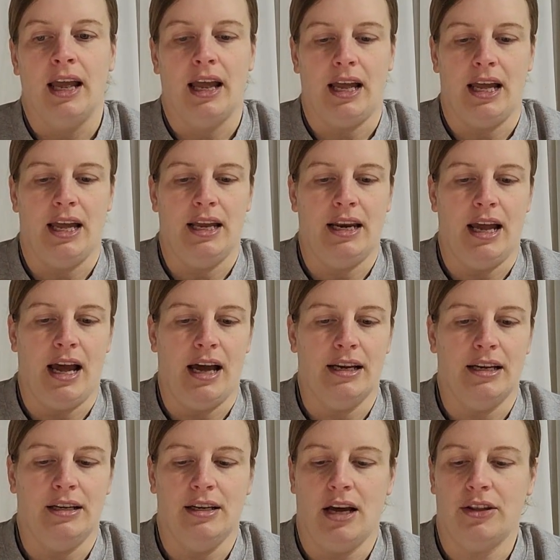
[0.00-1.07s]
and add
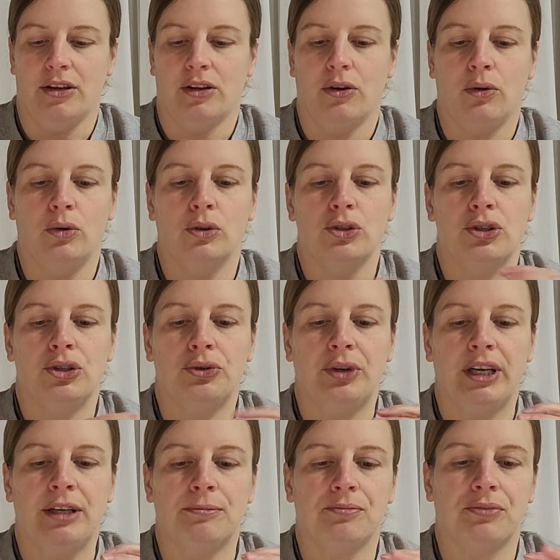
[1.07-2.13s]
another hole to
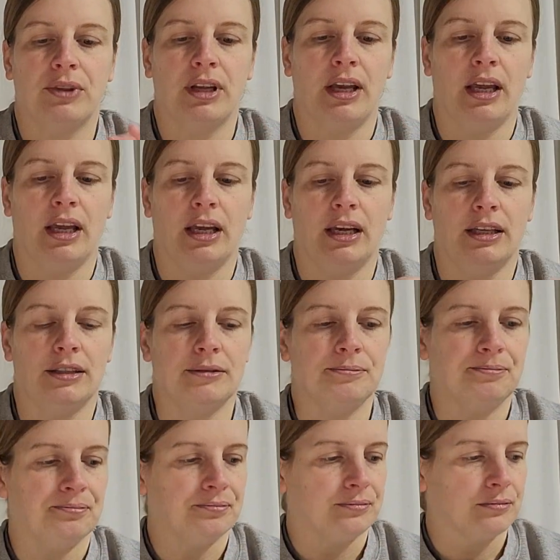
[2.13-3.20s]
it, and
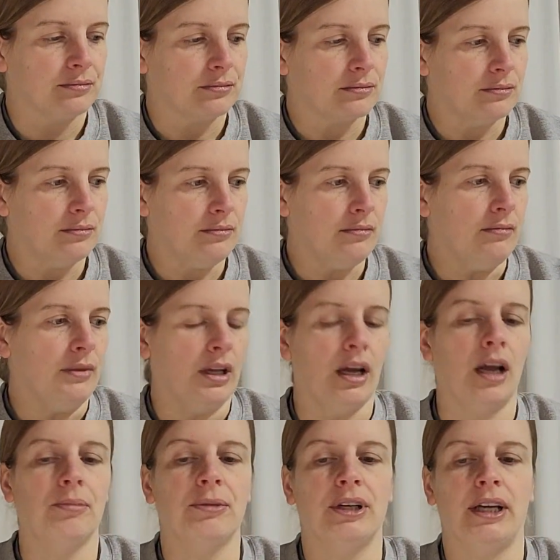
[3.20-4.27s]

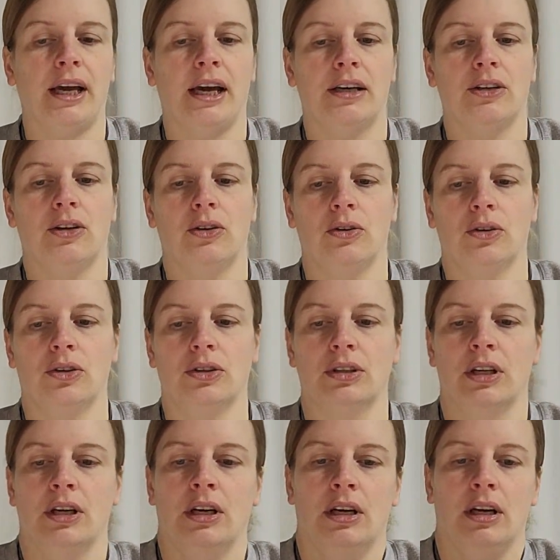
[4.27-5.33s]
I'm going to add a hole
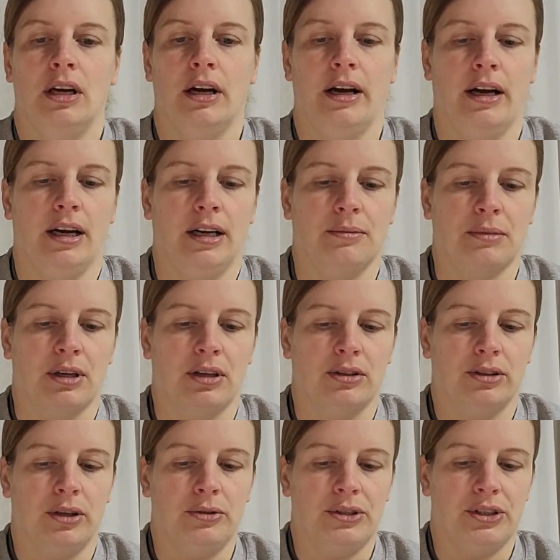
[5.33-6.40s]

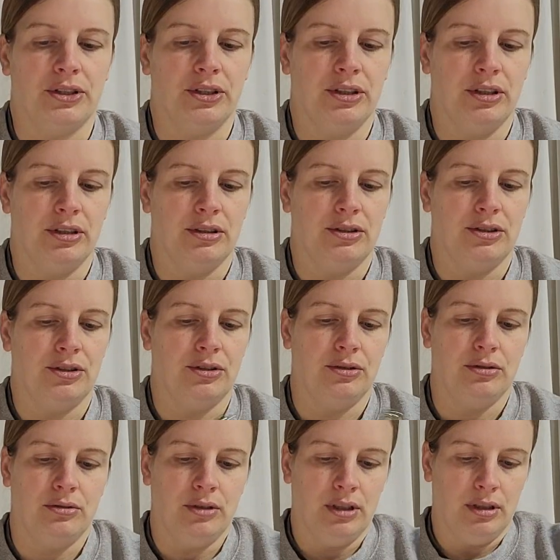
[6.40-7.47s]
closer
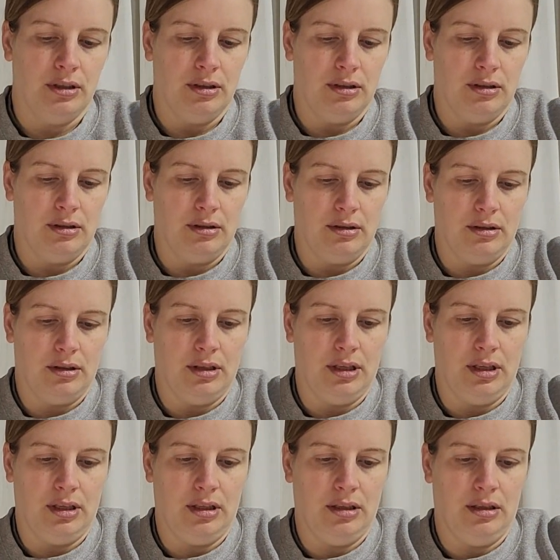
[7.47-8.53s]
to
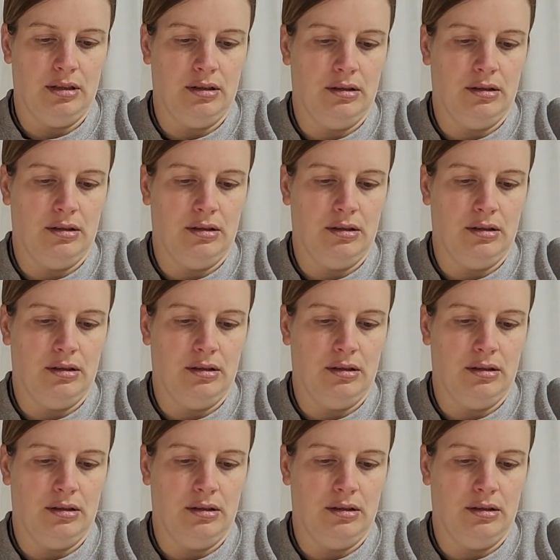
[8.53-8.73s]
the